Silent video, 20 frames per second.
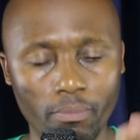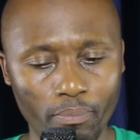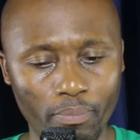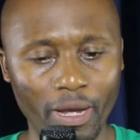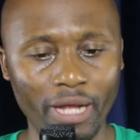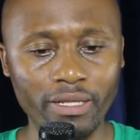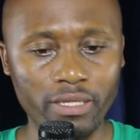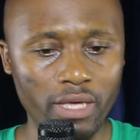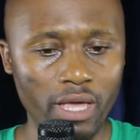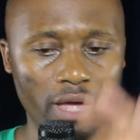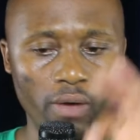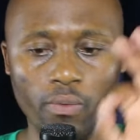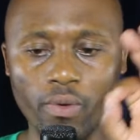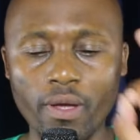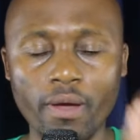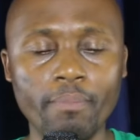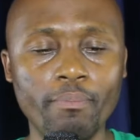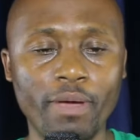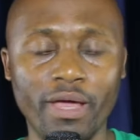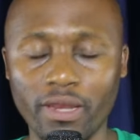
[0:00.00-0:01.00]
but yeah, we
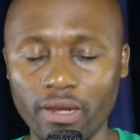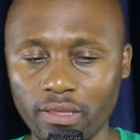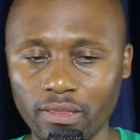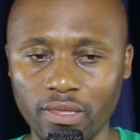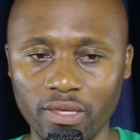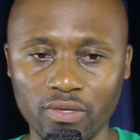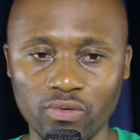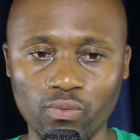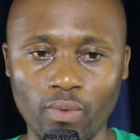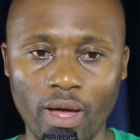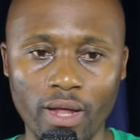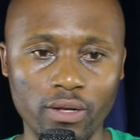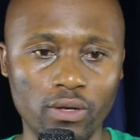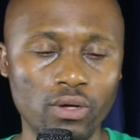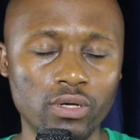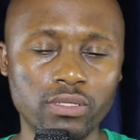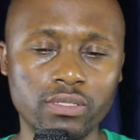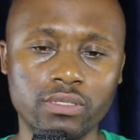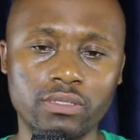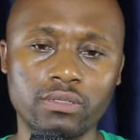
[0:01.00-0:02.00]
are burying this one
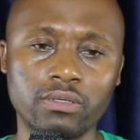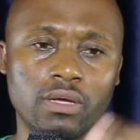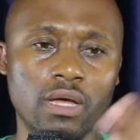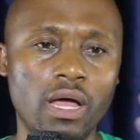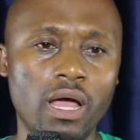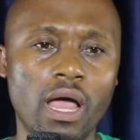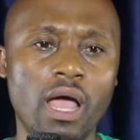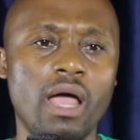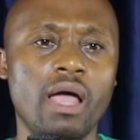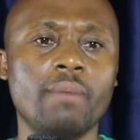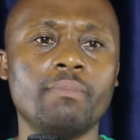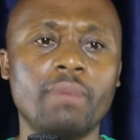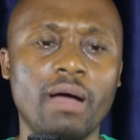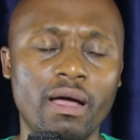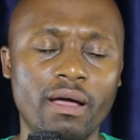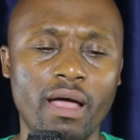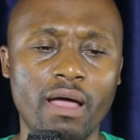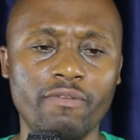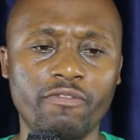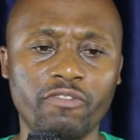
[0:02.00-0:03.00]
because
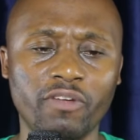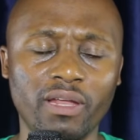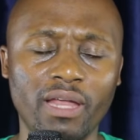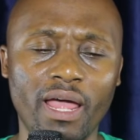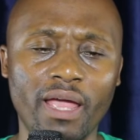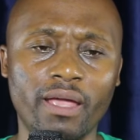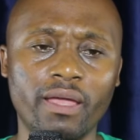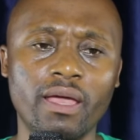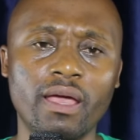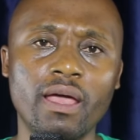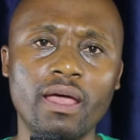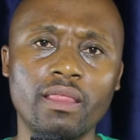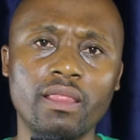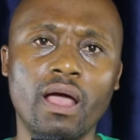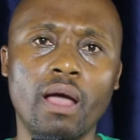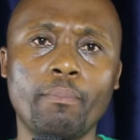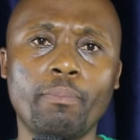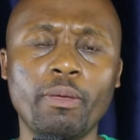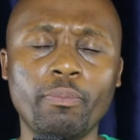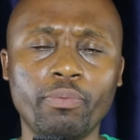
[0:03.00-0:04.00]
I feel like there
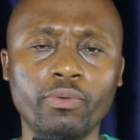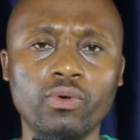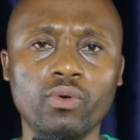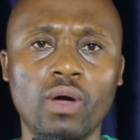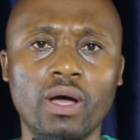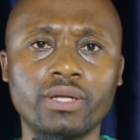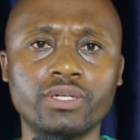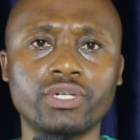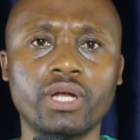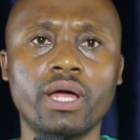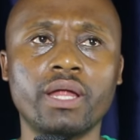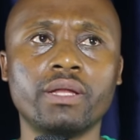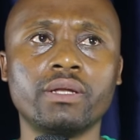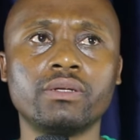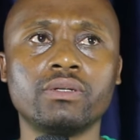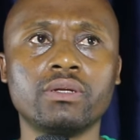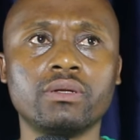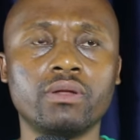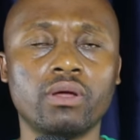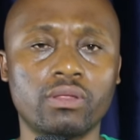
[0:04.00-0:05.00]
are people who are trying.
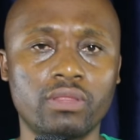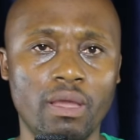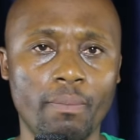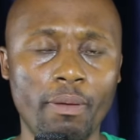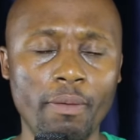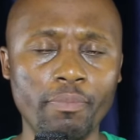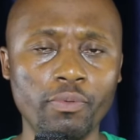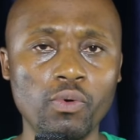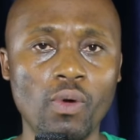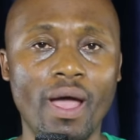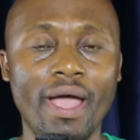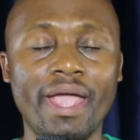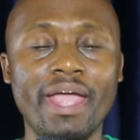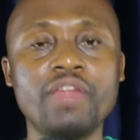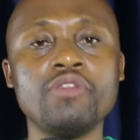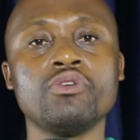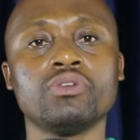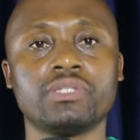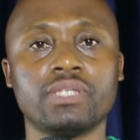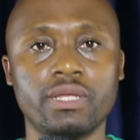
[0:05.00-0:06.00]
Look, there are people who are
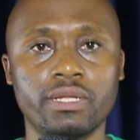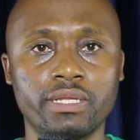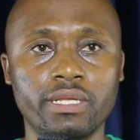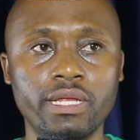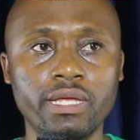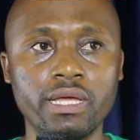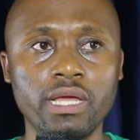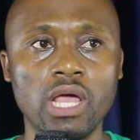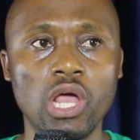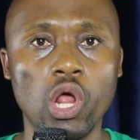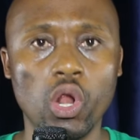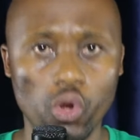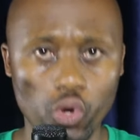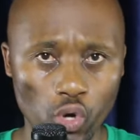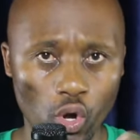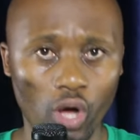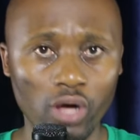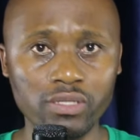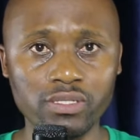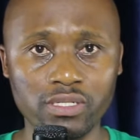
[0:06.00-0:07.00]
innocently
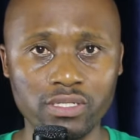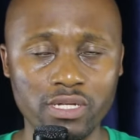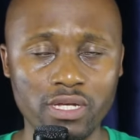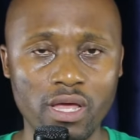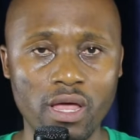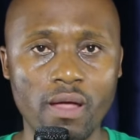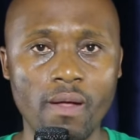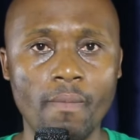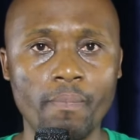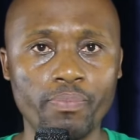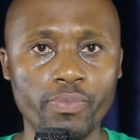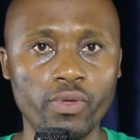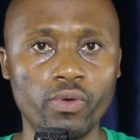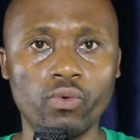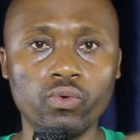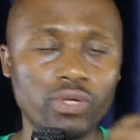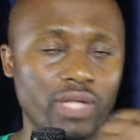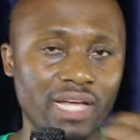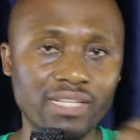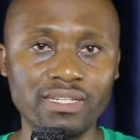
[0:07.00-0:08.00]
lost,
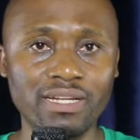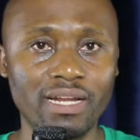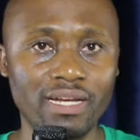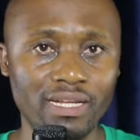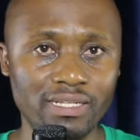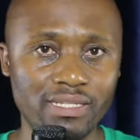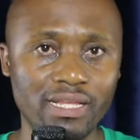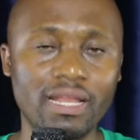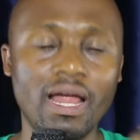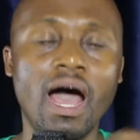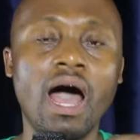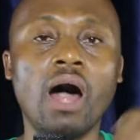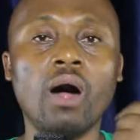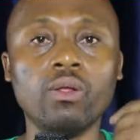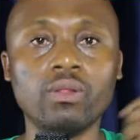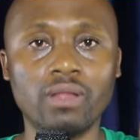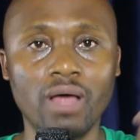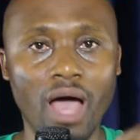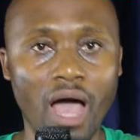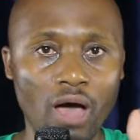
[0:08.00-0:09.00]
who doesn't understand
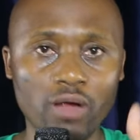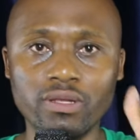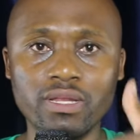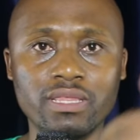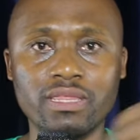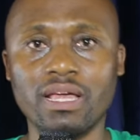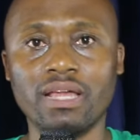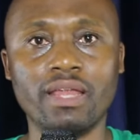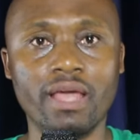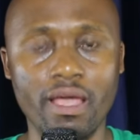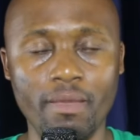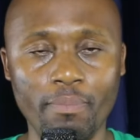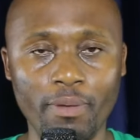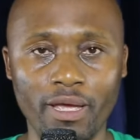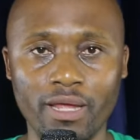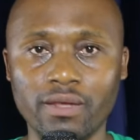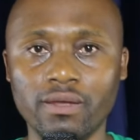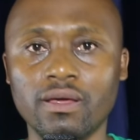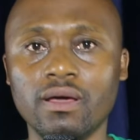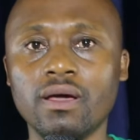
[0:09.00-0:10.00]
how did that
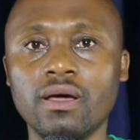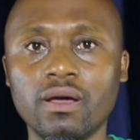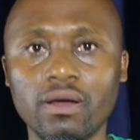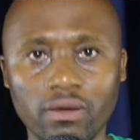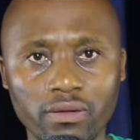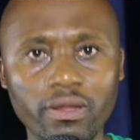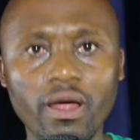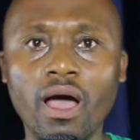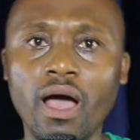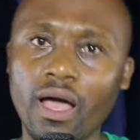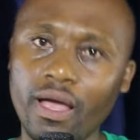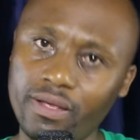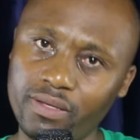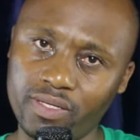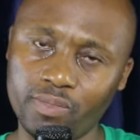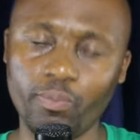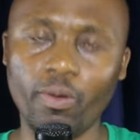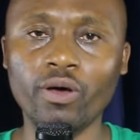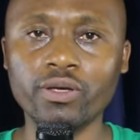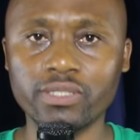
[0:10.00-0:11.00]
happen. Nah,
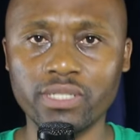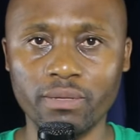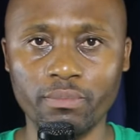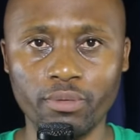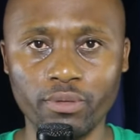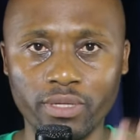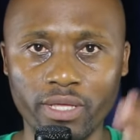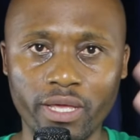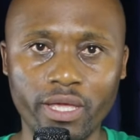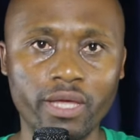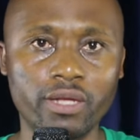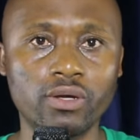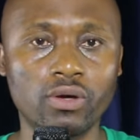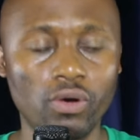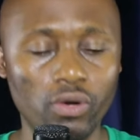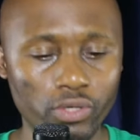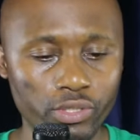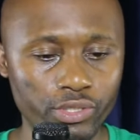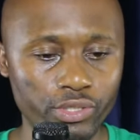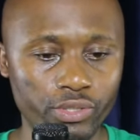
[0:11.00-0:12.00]
it's possible they can
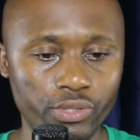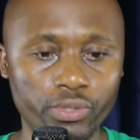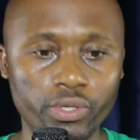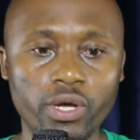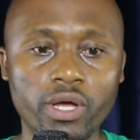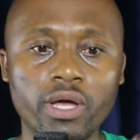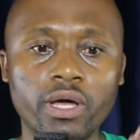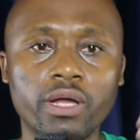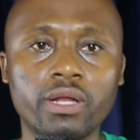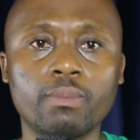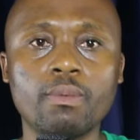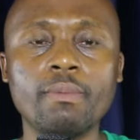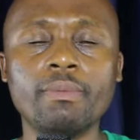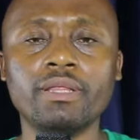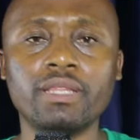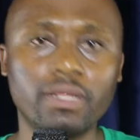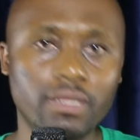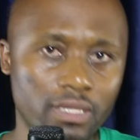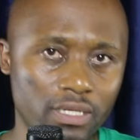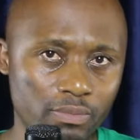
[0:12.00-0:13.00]
call you. Remember
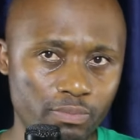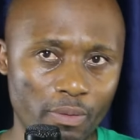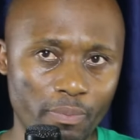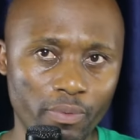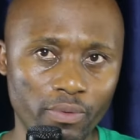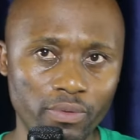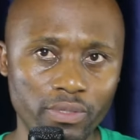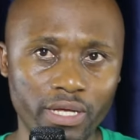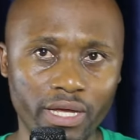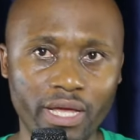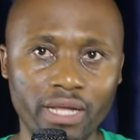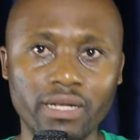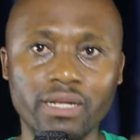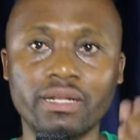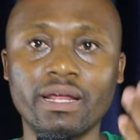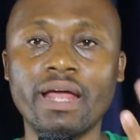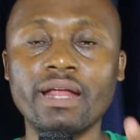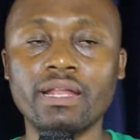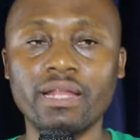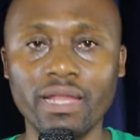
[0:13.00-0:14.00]
that these people, they can
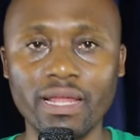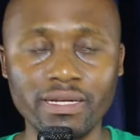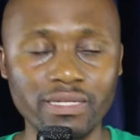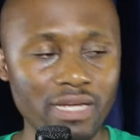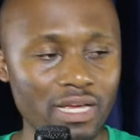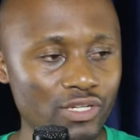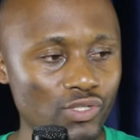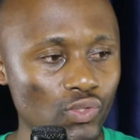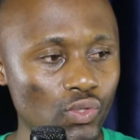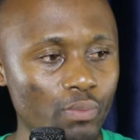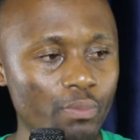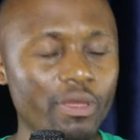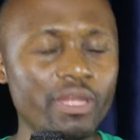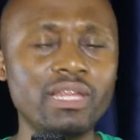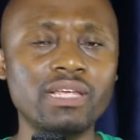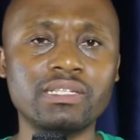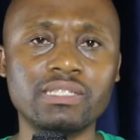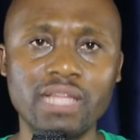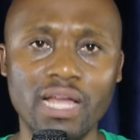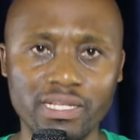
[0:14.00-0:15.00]
write letters to
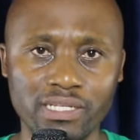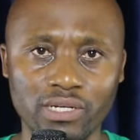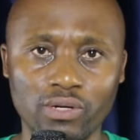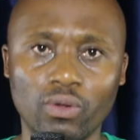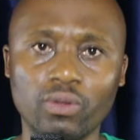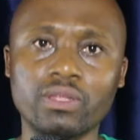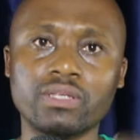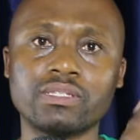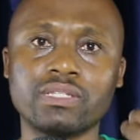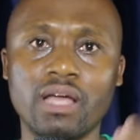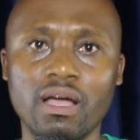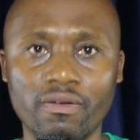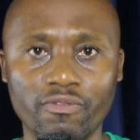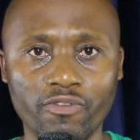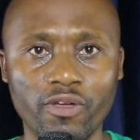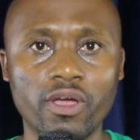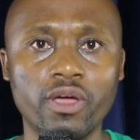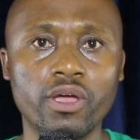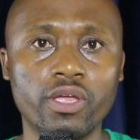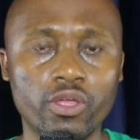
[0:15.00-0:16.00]
ministers and all the stuff.
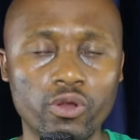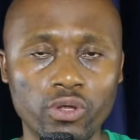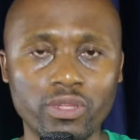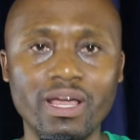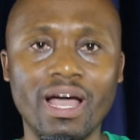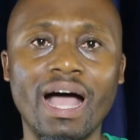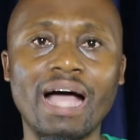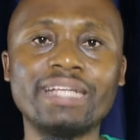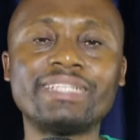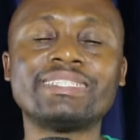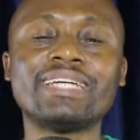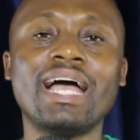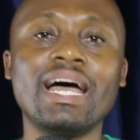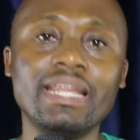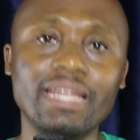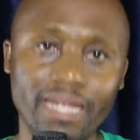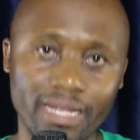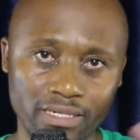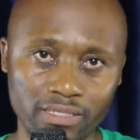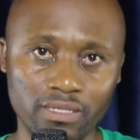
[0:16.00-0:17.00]
You know, there are
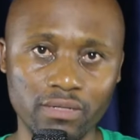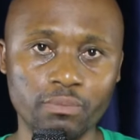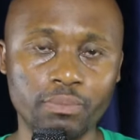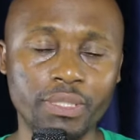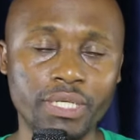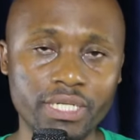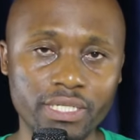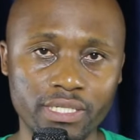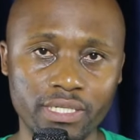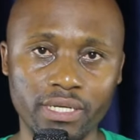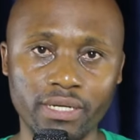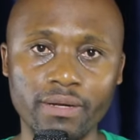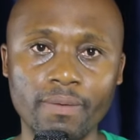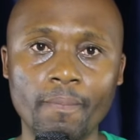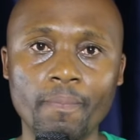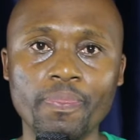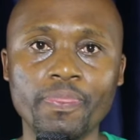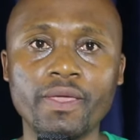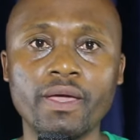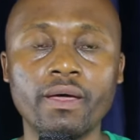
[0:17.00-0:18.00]
channels in prison
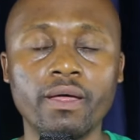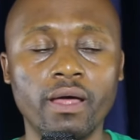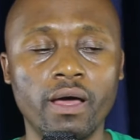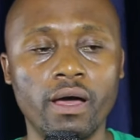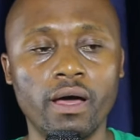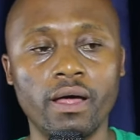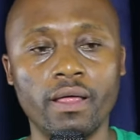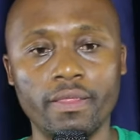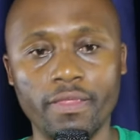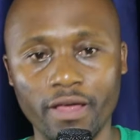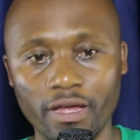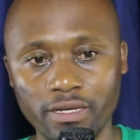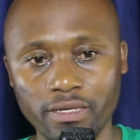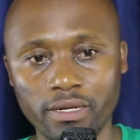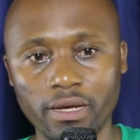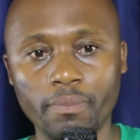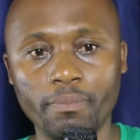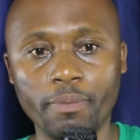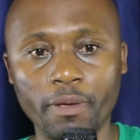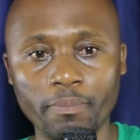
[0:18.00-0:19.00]
that
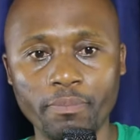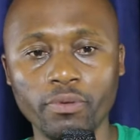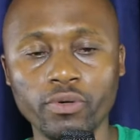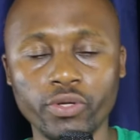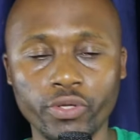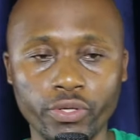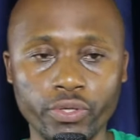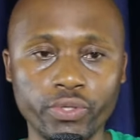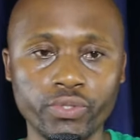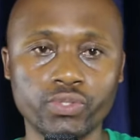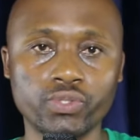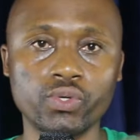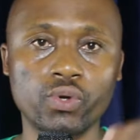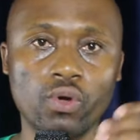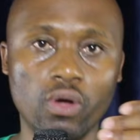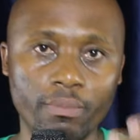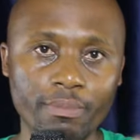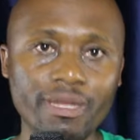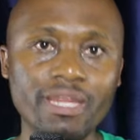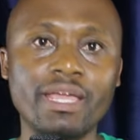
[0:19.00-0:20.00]
people use to
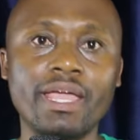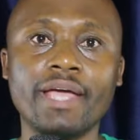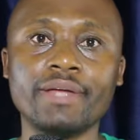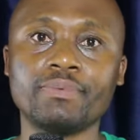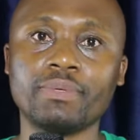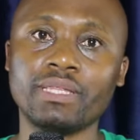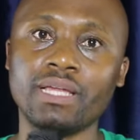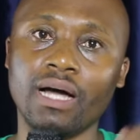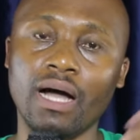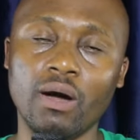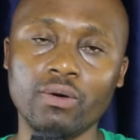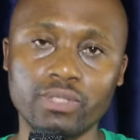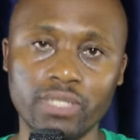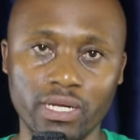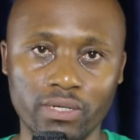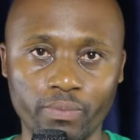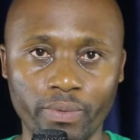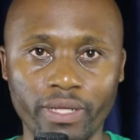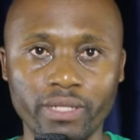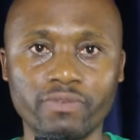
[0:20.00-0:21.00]
communicate with the
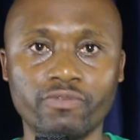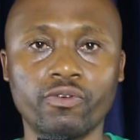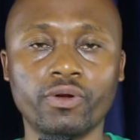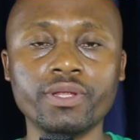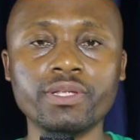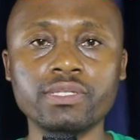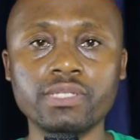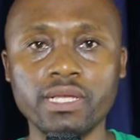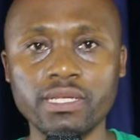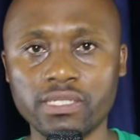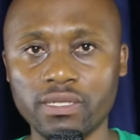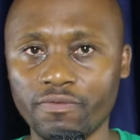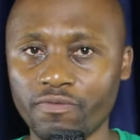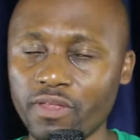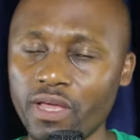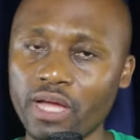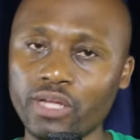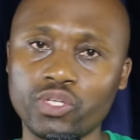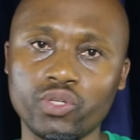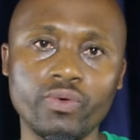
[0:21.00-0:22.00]
outside world. For instance, if
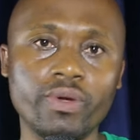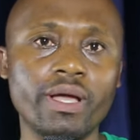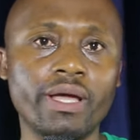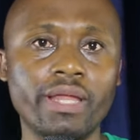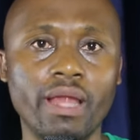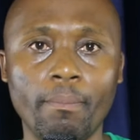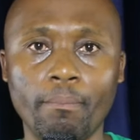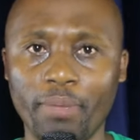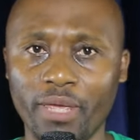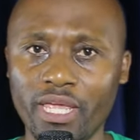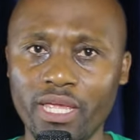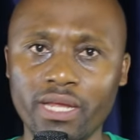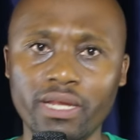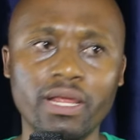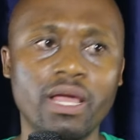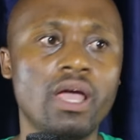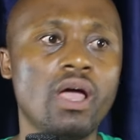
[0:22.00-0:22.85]
they are doing an appeal